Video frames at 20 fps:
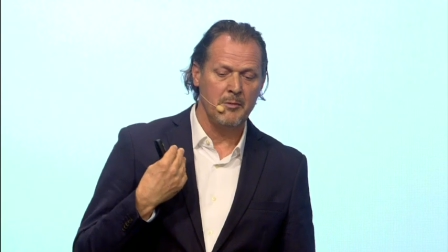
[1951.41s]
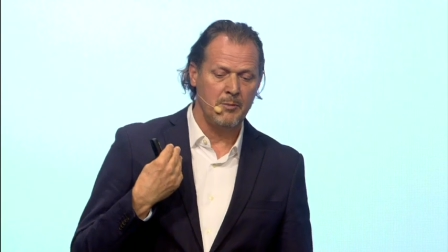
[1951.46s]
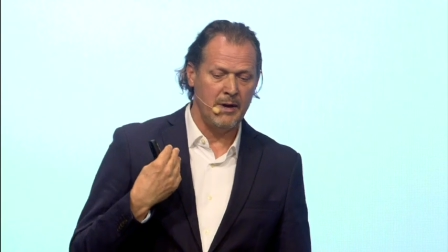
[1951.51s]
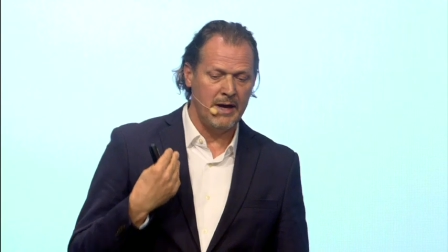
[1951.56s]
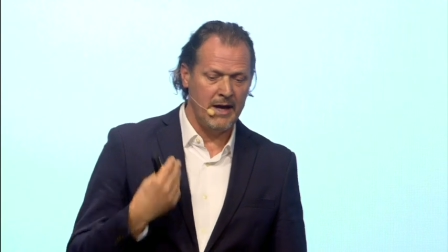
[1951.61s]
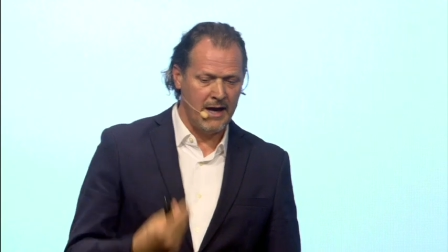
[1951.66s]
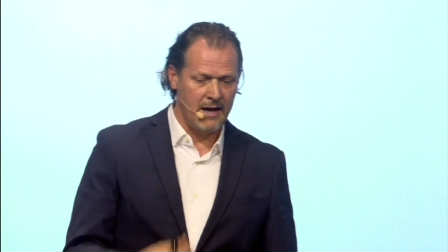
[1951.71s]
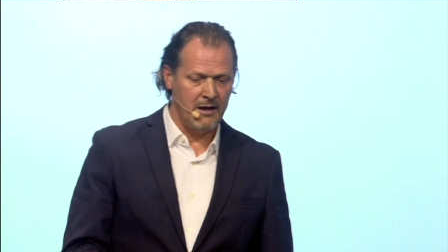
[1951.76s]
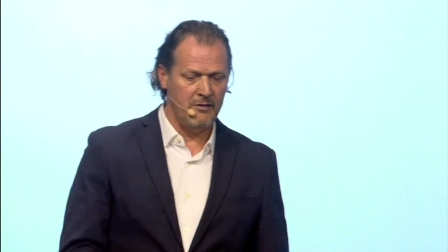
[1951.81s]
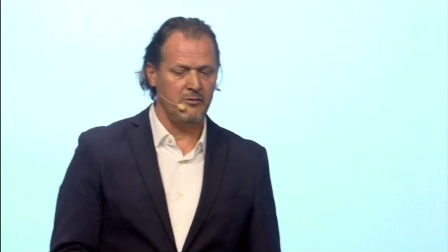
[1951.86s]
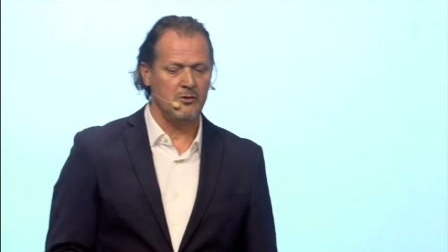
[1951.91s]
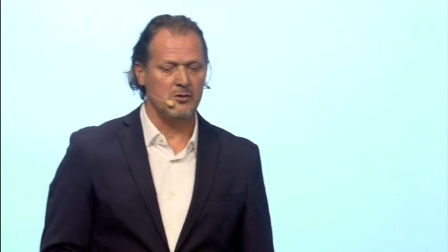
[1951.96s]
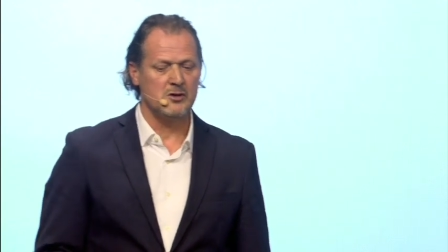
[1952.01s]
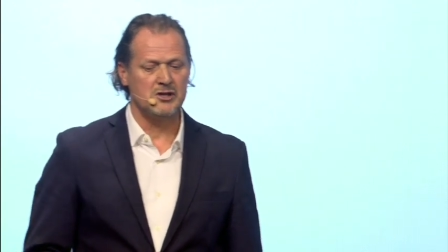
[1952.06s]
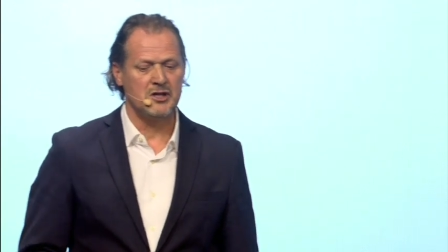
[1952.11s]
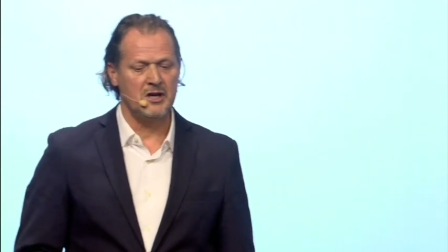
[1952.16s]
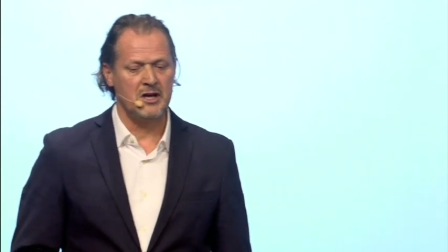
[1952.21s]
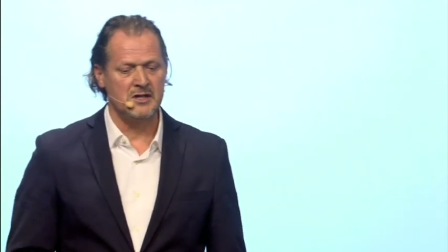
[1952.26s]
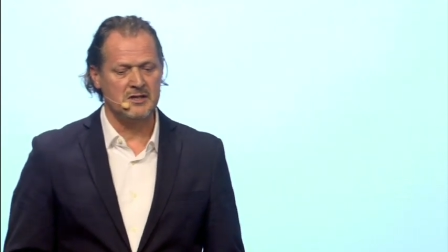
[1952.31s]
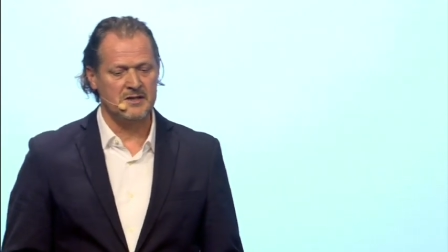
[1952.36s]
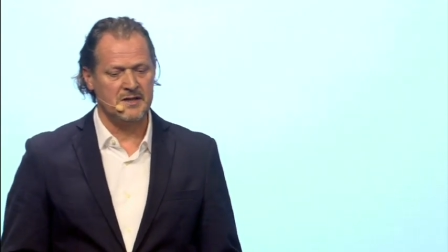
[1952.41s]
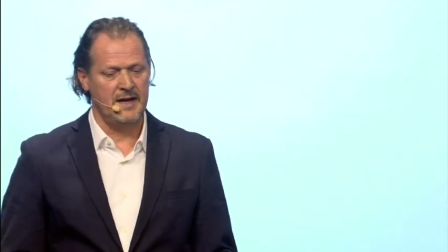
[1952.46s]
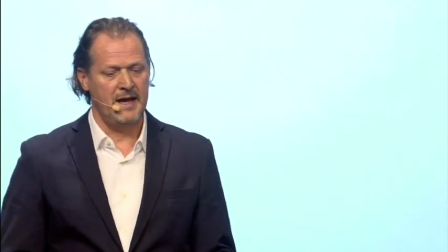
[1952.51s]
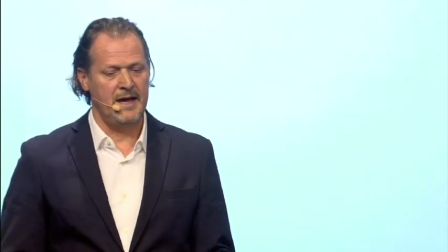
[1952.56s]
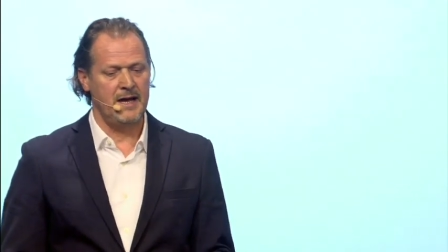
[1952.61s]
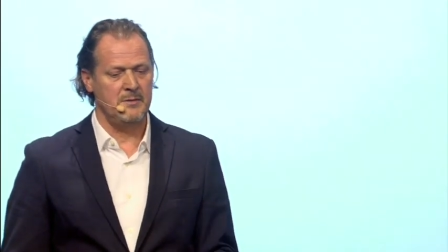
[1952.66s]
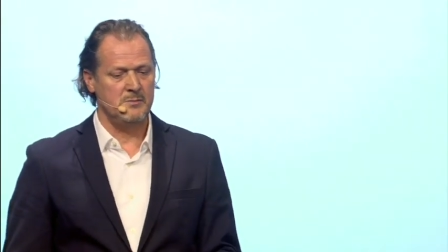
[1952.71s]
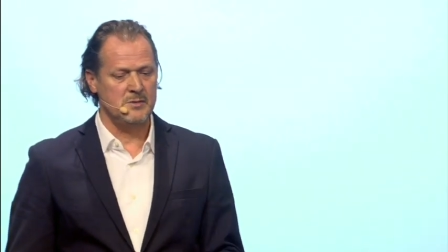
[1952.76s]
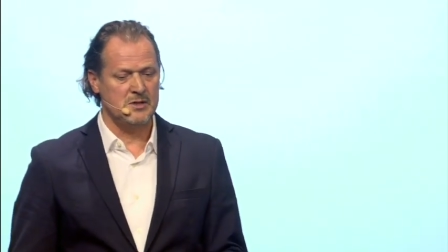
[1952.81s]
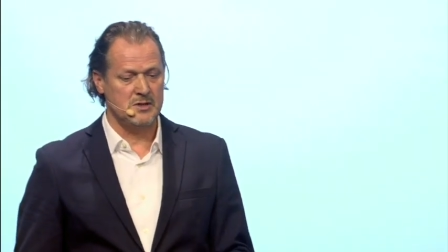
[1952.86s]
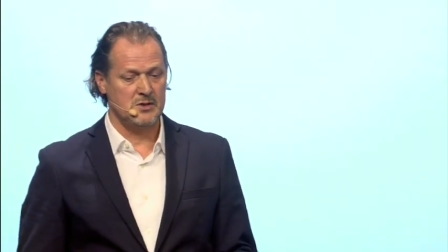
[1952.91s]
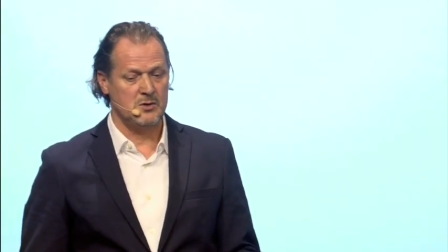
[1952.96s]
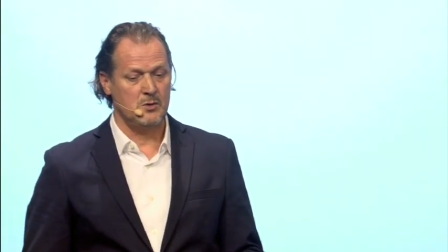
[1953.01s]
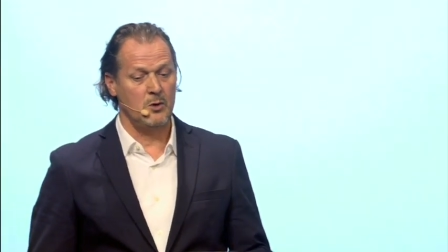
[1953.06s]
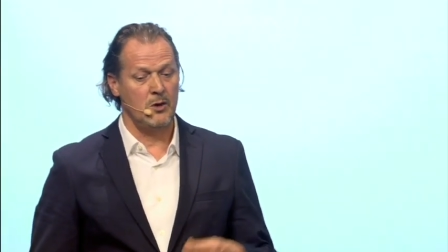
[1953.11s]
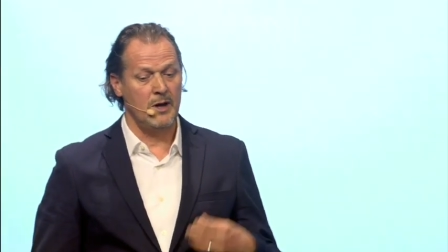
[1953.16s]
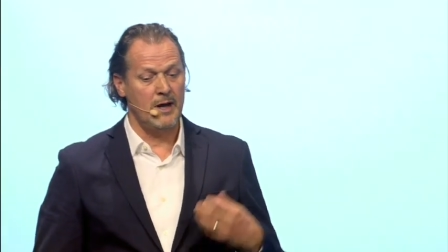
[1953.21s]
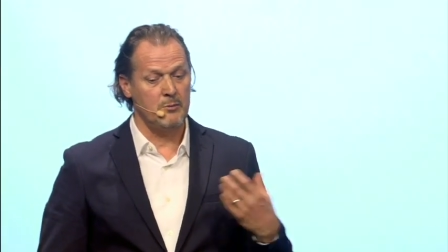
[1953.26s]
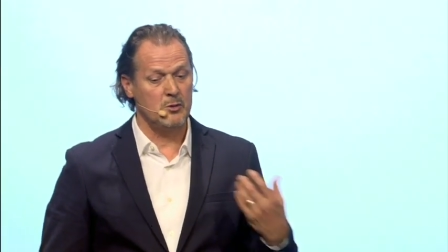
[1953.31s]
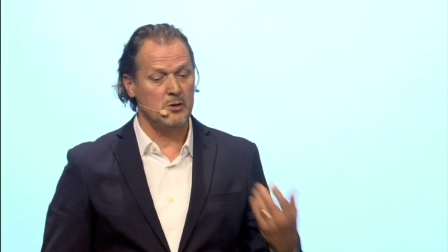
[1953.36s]
behavior change games,
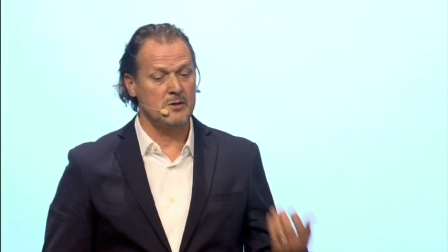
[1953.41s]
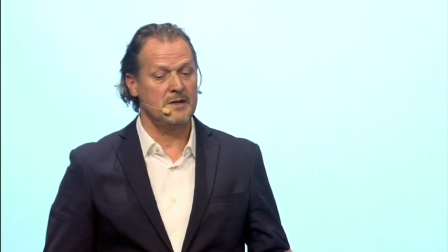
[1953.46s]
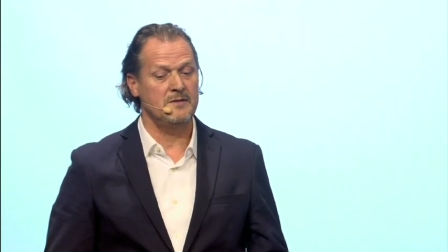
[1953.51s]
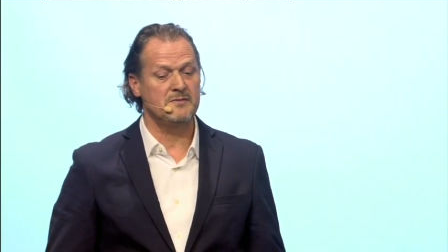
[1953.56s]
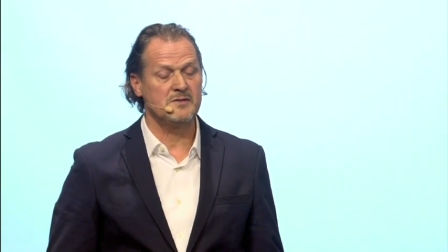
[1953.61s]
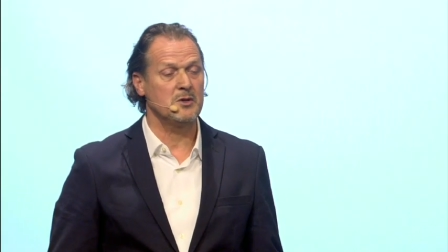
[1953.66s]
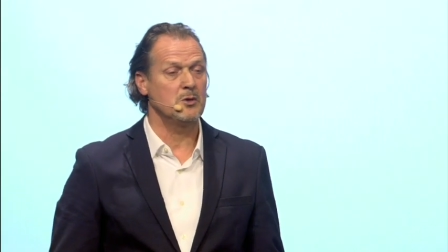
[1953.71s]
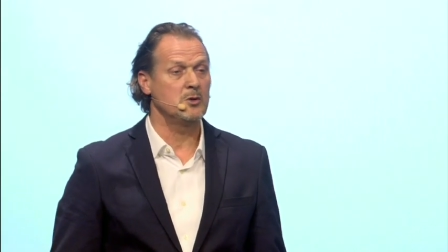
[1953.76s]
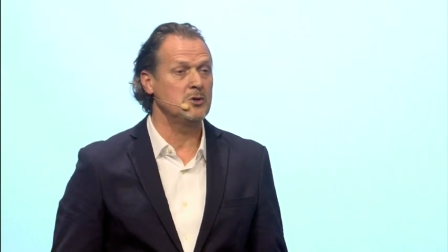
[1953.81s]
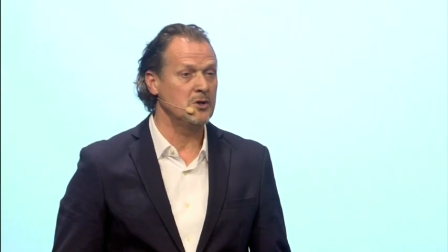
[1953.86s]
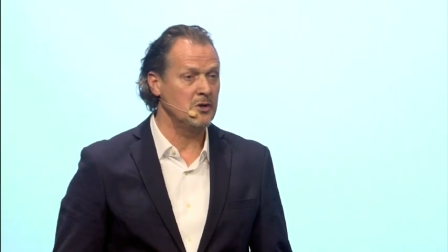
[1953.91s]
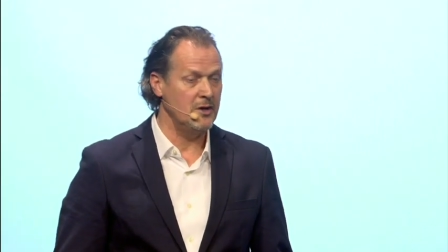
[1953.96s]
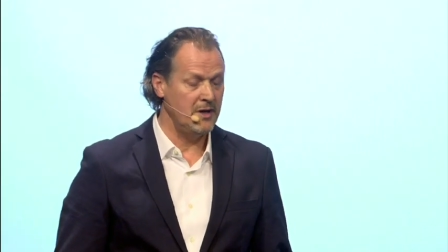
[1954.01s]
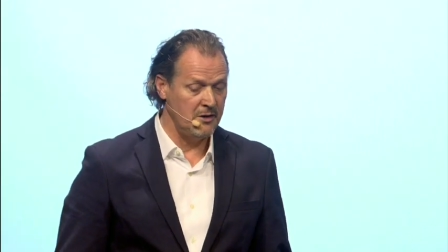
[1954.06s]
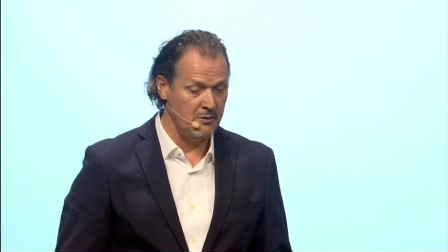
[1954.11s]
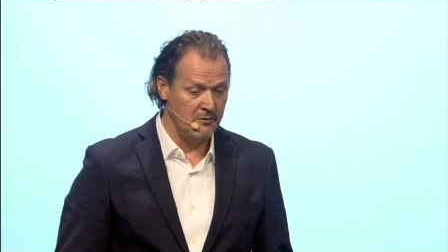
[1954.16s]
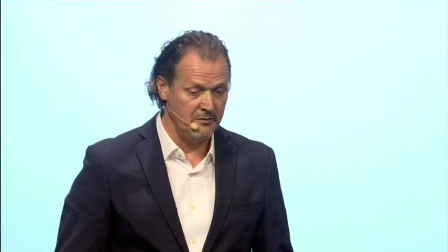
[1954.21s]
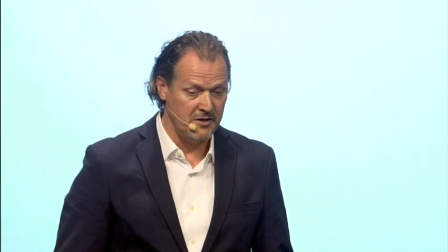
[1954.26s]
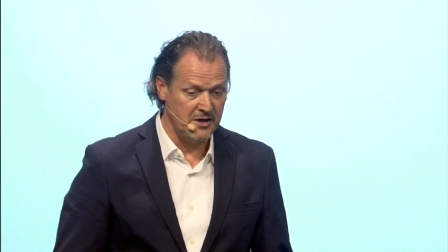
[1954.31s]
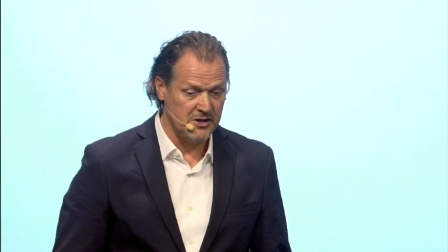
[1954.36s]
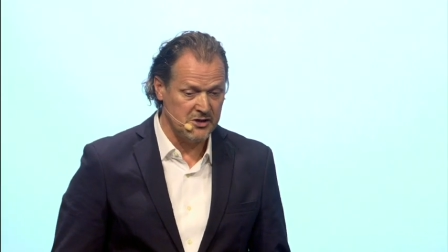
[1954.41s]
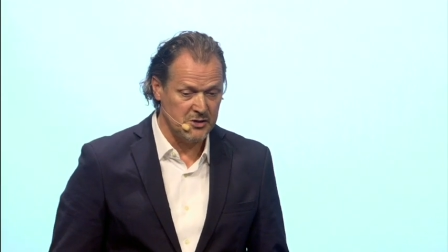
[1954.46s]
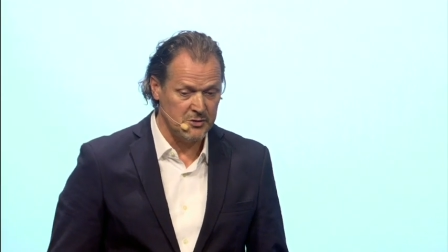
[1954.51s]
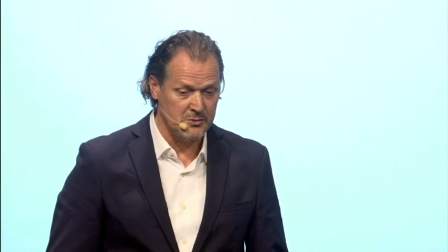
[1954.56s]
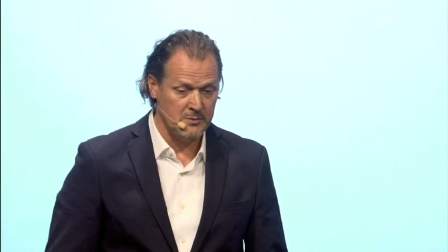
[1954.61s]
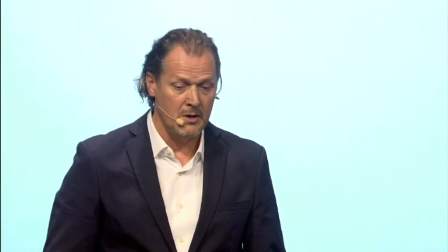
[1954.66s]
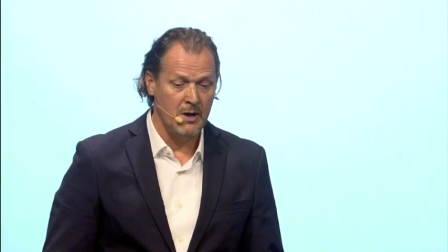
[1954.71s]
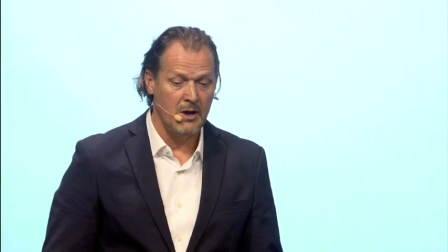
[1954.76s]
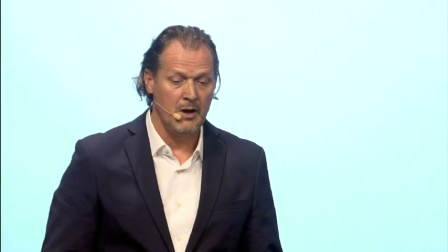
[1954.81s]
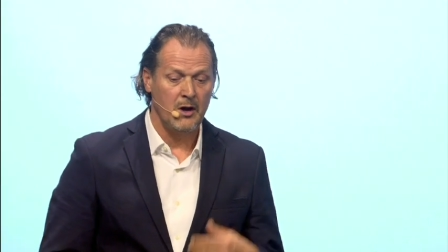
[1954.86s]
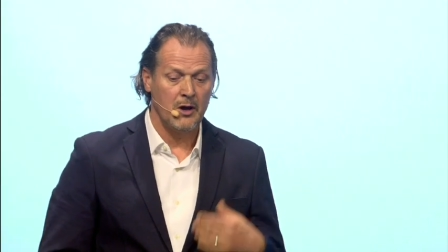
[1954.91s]
collaborative social innovation,